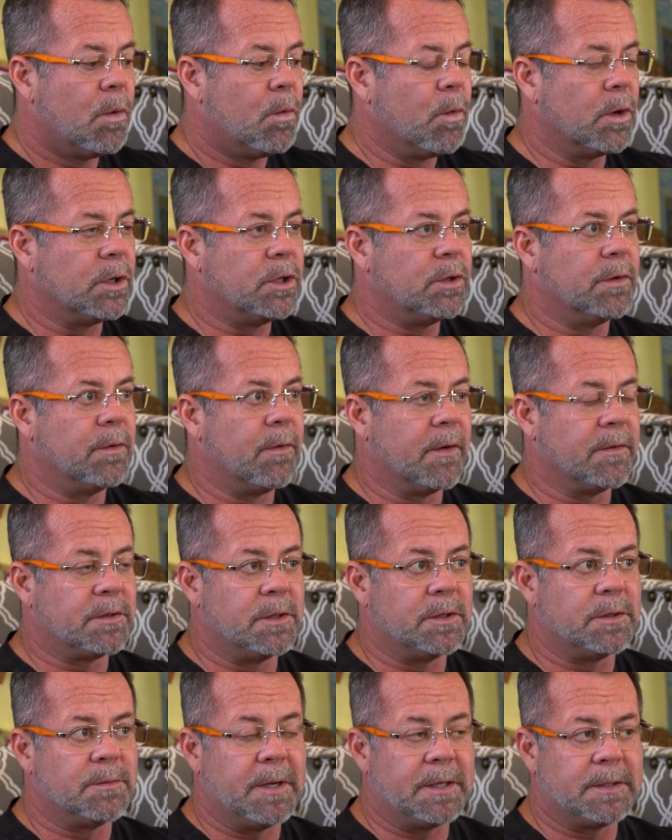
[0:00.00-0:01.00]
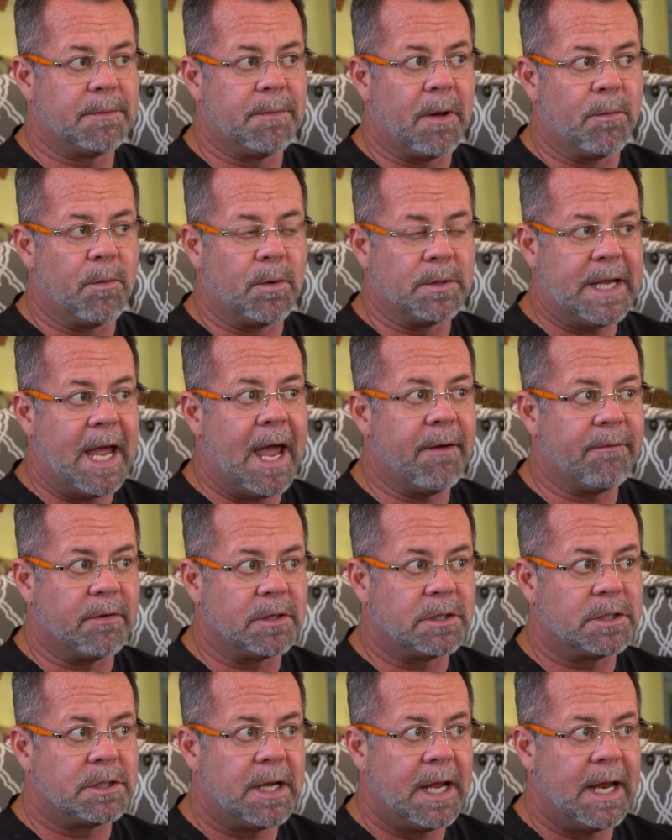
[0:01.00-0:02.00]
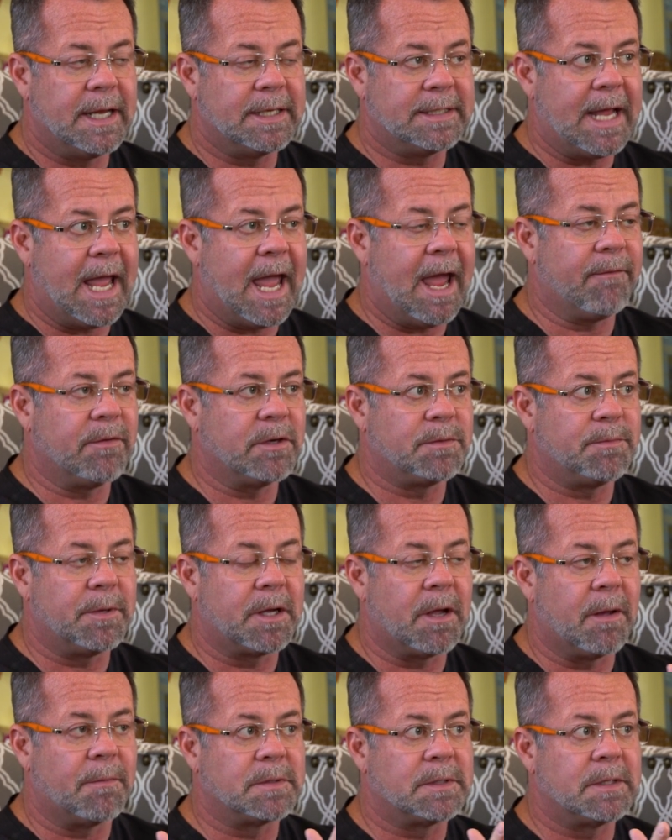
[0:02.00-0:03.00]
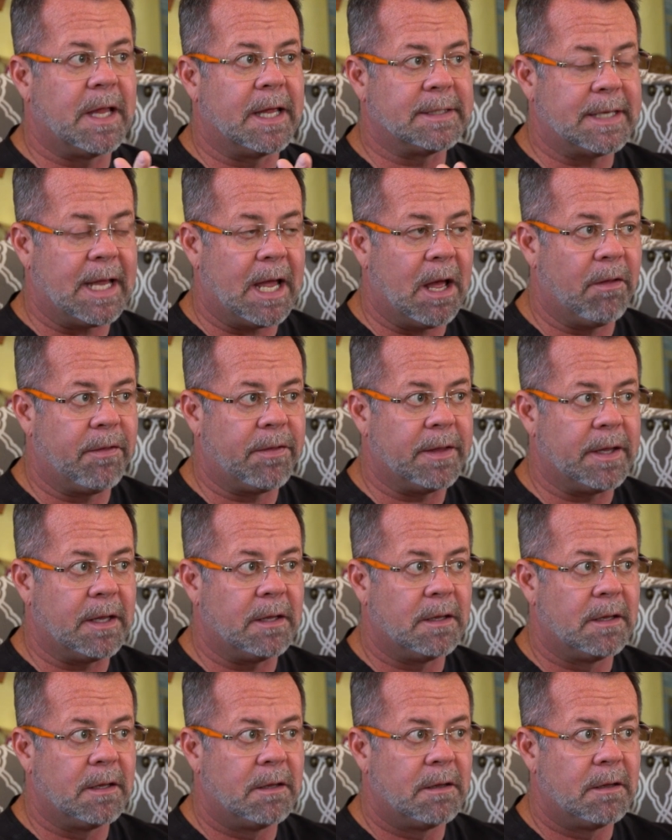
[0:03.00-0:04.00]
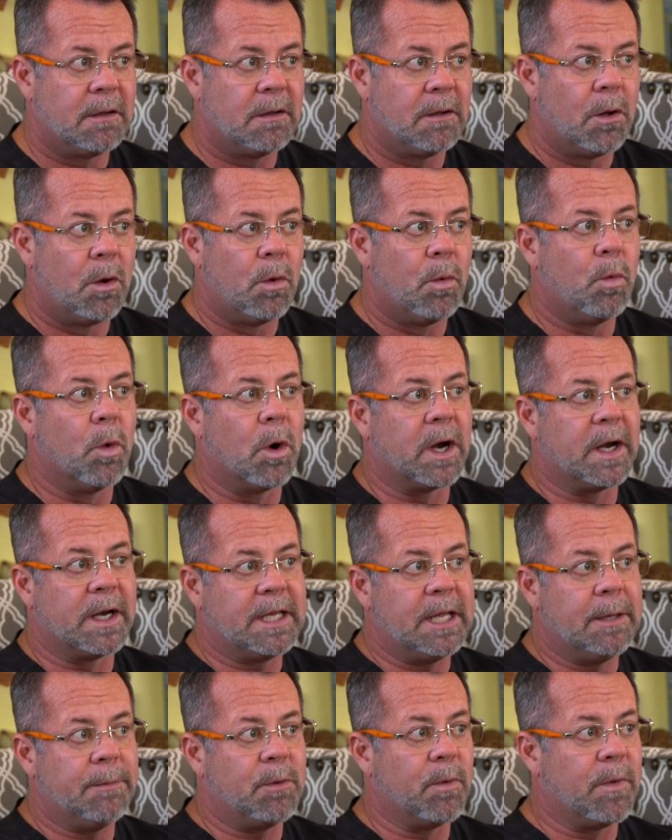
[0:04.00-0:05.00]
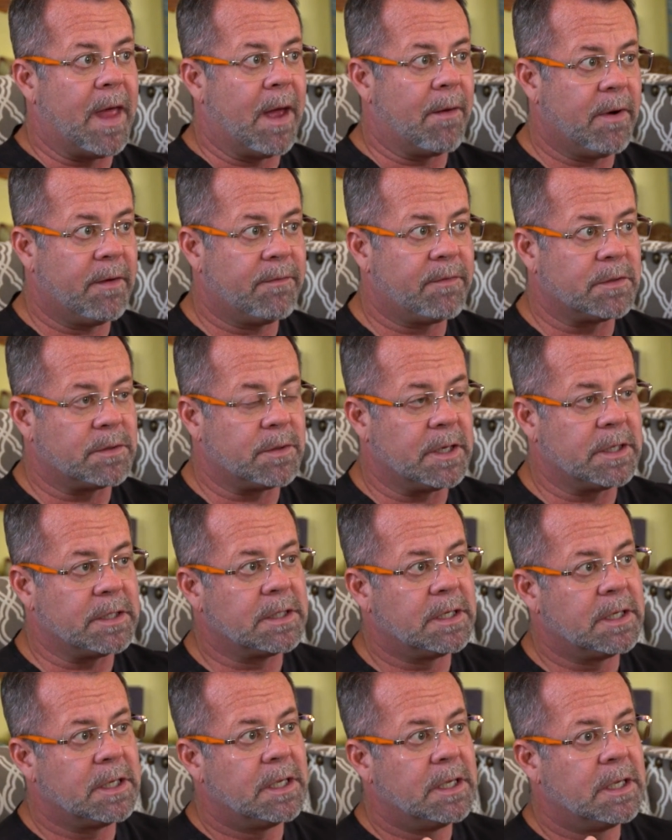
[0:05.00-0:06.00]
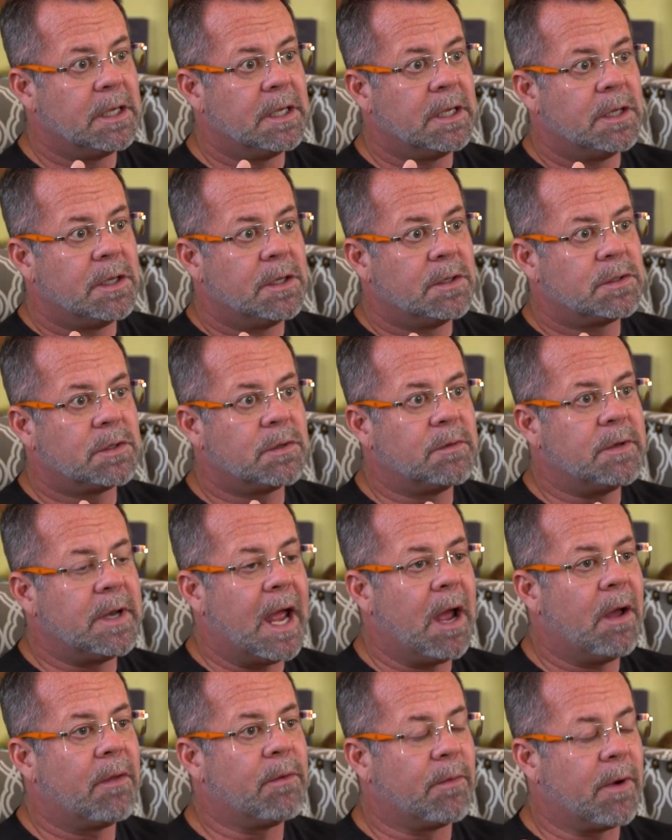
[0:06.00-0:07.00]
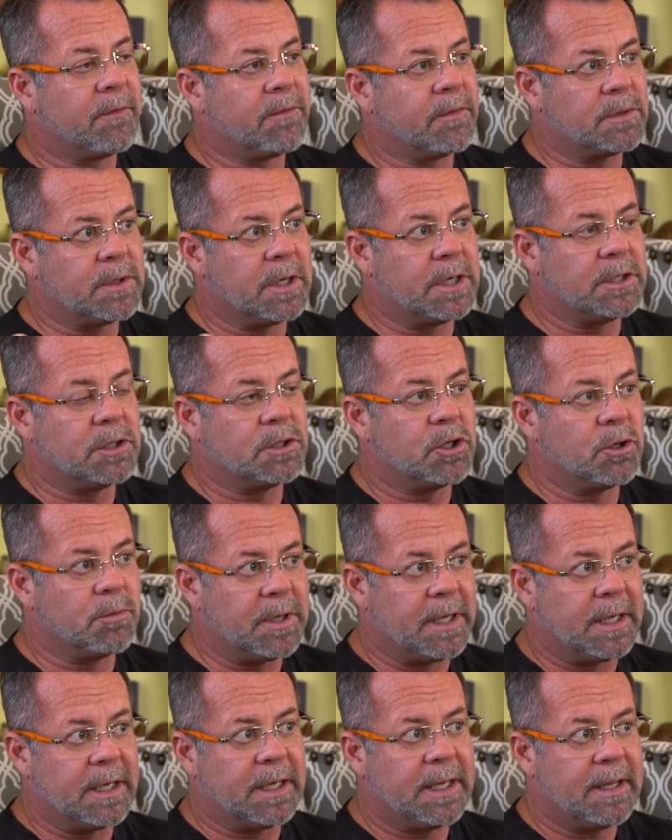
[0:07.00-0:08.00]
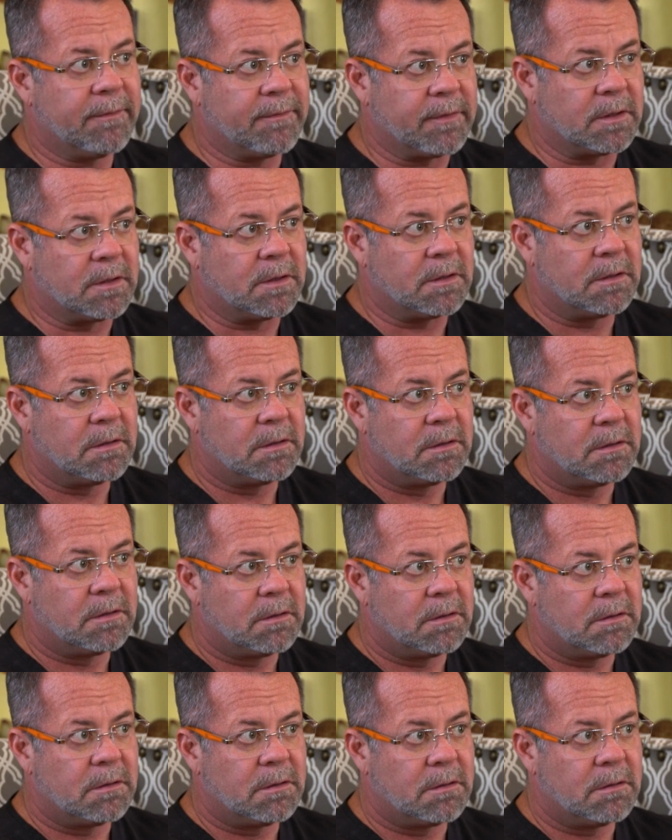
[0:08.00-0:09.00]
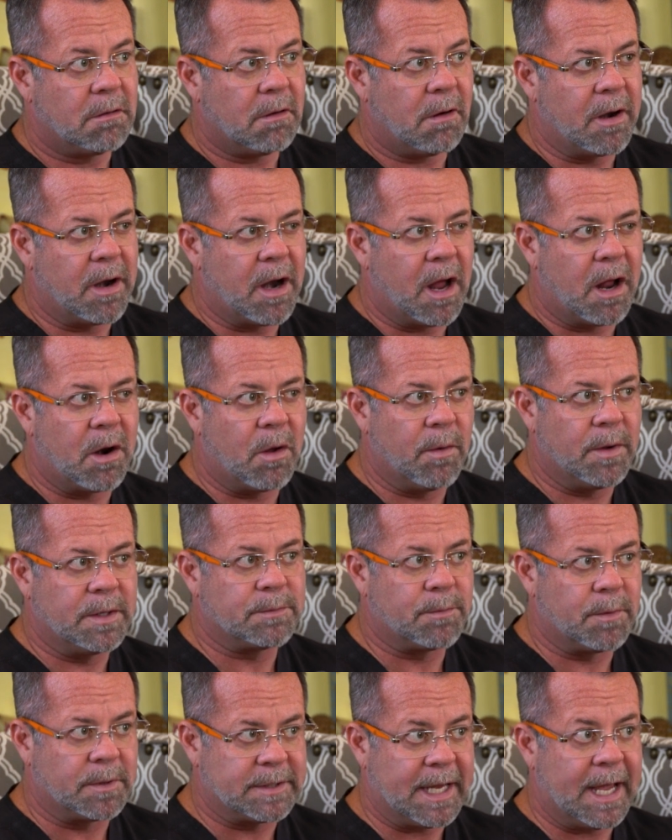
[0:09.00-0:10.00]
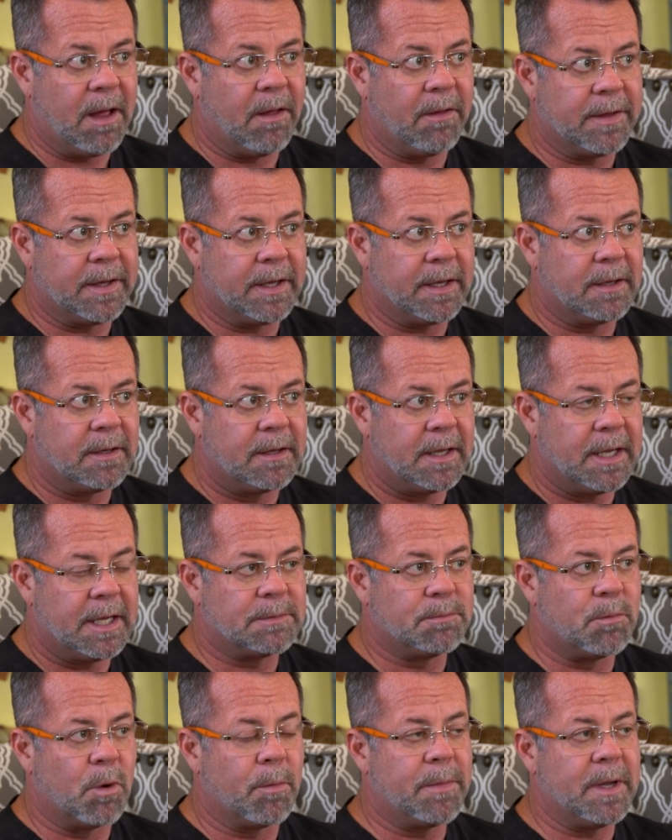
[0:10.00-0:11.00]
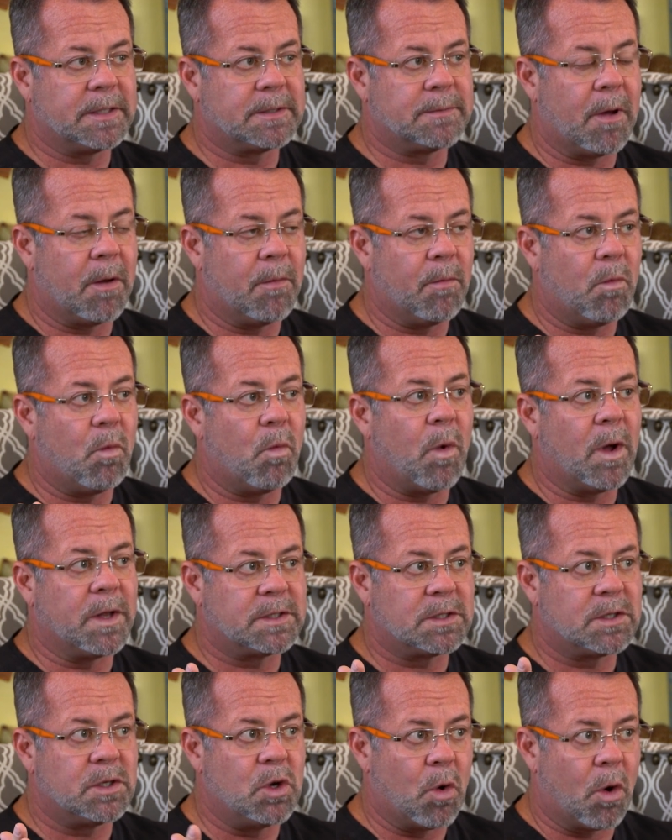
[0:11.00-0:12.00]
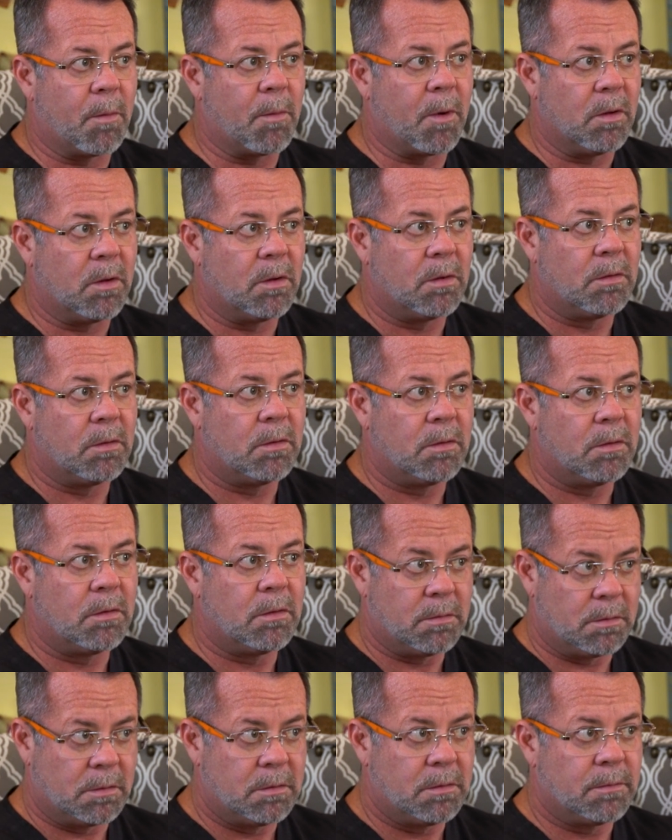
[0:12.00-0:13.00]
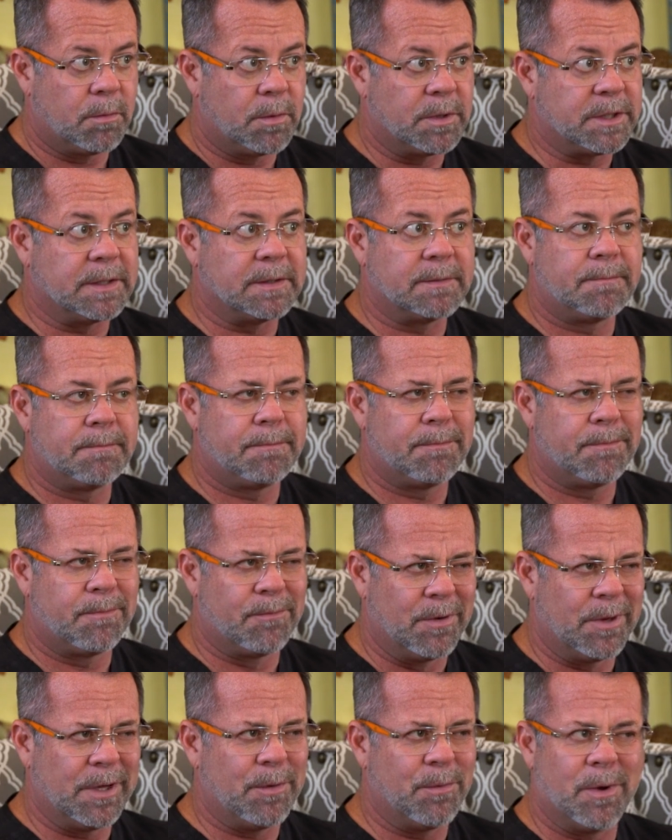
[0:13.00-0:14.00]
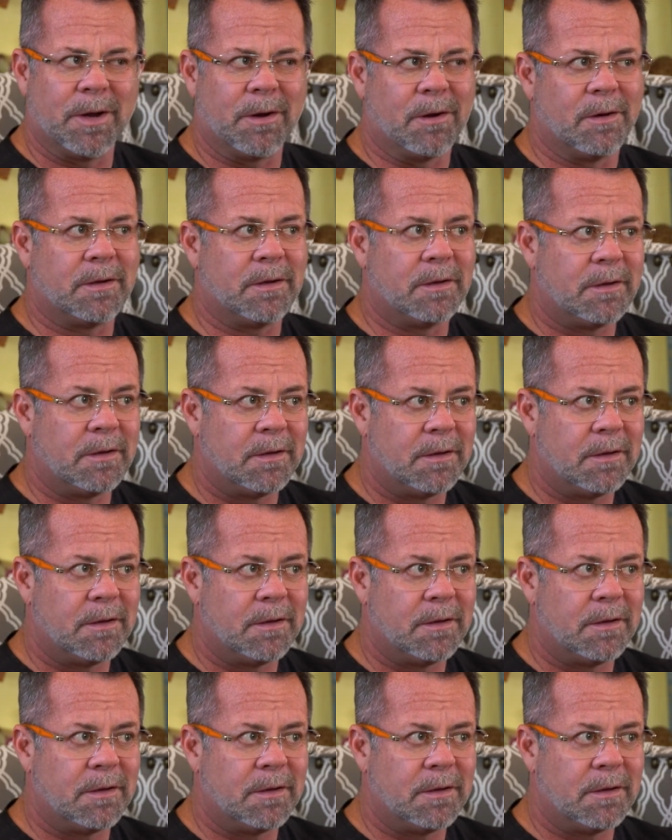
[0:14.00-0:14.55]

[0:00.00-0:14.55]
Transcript: we're doing the reference range based upon what's average. And as the average becomes less healthy, we're going to keep you in that reference range. So now the reference ranges you're being given are not always what's healthy. It's more based upon what's normal which is really weird.